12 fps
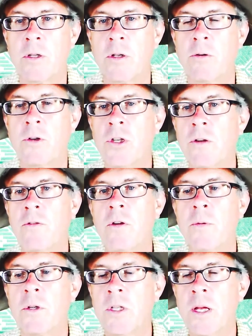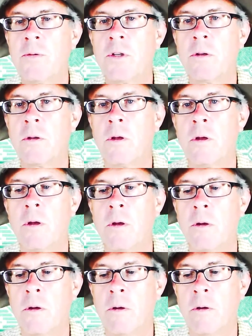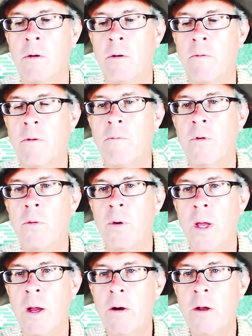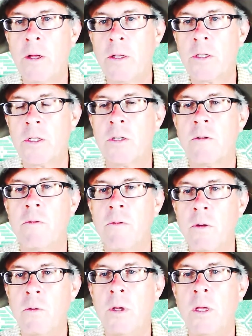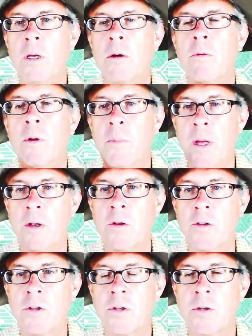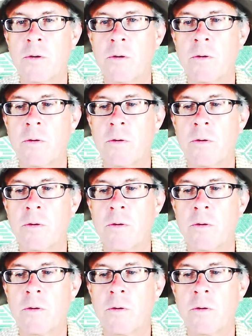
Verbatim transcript: You know, shift your perception from viewing arrogance to viewing repentance